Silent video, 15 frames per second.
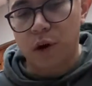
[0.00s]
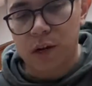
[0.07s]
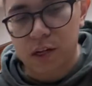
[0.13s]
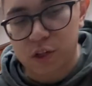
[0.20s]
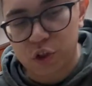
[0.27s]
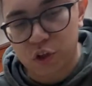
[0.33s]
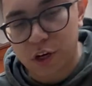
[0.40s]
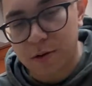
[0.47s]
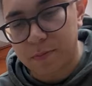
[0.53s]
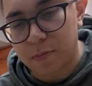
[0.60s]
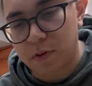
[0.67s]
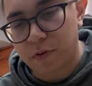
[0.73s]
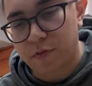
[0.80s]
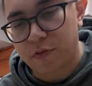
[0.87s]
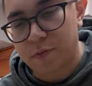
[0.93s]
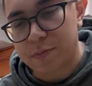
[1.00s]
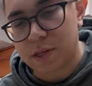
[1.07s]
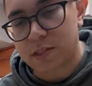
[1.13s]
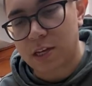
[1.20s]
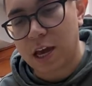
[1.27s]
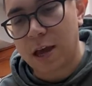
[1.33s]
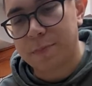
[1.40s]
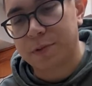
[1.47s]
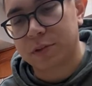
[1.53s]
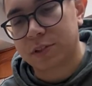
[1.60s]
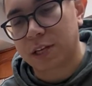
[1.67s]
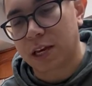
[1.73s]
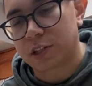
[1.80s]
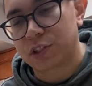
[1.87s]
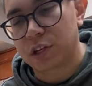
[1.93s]
going to trim from this upper
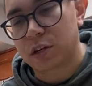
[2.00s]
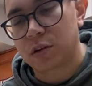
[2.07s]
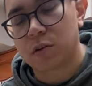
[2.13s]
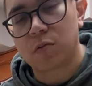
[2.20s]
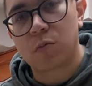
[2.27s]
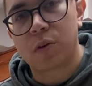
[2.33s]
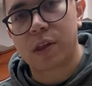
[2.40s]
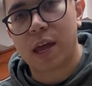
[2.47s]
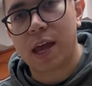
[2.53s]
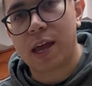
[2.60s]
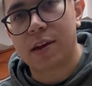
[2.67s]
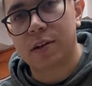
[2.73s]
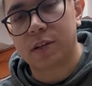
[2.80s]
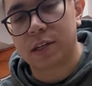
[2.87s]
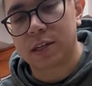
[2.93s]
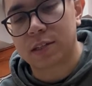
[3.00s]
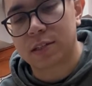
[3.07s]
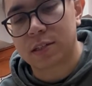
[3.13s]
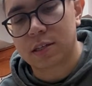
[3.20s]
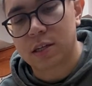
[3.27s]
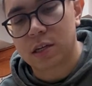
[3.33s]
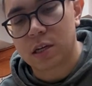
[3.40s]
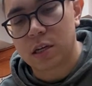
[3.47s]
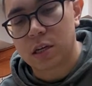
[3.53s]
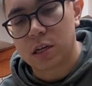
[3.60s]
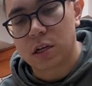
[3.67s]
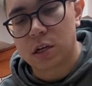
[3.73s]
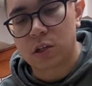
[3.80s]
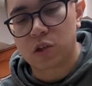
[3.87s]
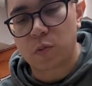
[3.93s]
section where the handle is.
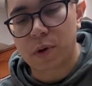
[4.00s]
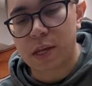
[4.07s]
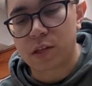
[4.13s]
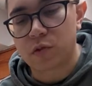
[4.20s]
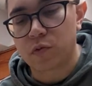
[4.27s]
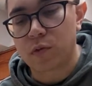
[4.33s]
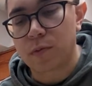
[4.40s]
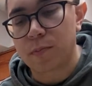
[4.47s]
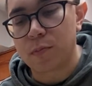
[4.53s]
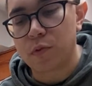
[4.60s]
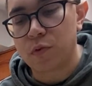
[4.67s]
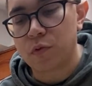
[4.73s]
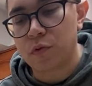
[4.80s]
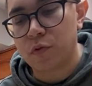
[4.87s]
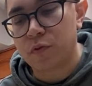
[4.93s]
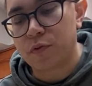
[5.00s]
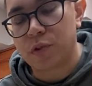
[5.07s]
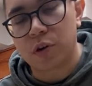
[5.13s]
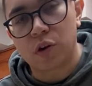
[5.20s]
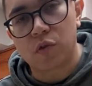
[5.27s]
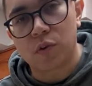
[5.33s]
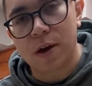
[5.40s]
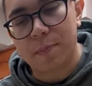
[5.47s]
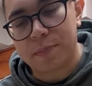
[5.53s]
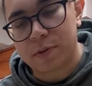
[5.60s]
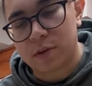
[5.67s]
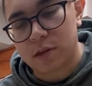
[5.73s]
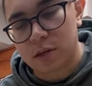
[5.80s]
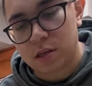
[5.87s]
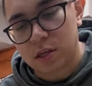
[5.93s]
So we need to remove the
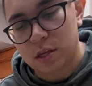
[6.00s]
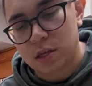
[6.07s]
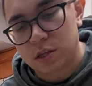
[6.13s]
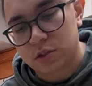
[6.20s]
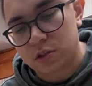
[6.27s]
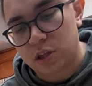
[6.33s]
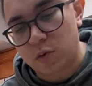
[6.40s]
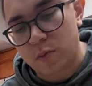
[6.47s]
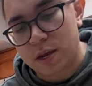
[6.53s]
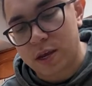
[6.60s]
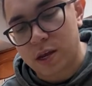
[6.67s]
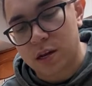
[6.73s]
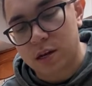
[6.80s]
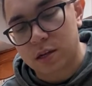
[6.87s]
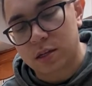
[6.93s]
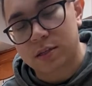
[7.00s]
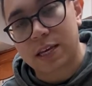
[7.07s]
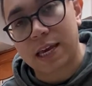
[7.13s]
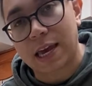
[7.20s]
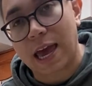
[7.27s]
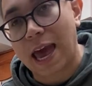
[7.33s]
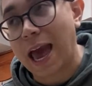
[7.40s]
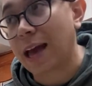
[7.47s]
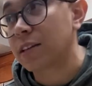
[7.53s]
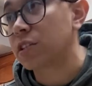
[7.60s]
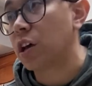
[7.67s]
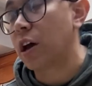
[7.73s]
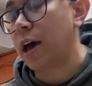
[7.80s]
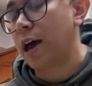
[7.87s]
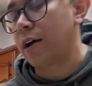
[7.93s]
grip so that we can take a
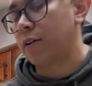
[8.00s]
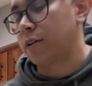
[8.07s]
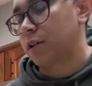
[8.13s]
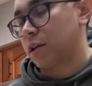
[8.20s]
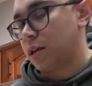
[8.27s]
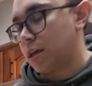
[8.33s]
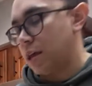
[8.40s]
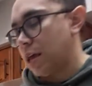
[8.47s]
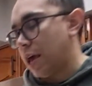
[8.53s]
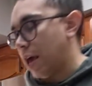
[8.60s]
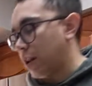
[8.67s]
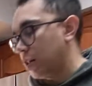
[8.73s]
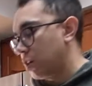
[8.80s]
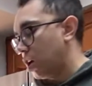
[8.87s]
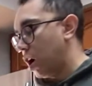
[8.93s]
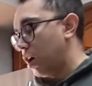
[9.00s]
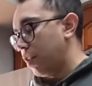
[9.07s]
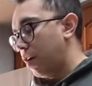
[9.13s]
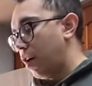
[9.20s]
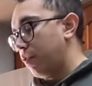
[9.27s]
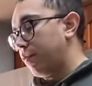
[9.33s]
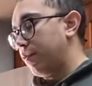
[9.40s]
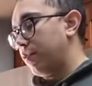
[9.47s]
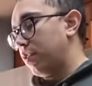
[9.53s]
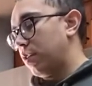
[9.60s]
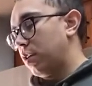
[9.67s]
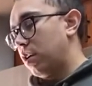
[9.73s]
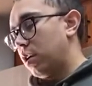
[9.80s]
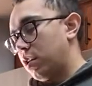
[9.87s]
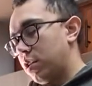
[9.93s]
hacksaw out and cut off
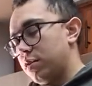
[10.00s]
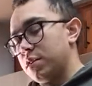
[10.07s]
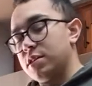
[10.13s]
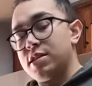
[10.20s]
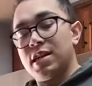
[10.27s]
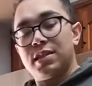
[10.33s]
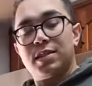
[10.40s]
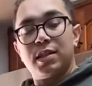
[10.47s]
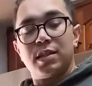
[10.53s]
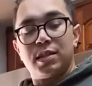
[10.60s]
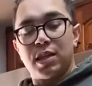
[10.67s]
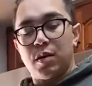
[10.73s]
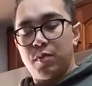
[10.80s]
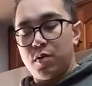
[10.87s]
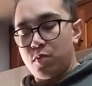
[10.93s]
the distance that we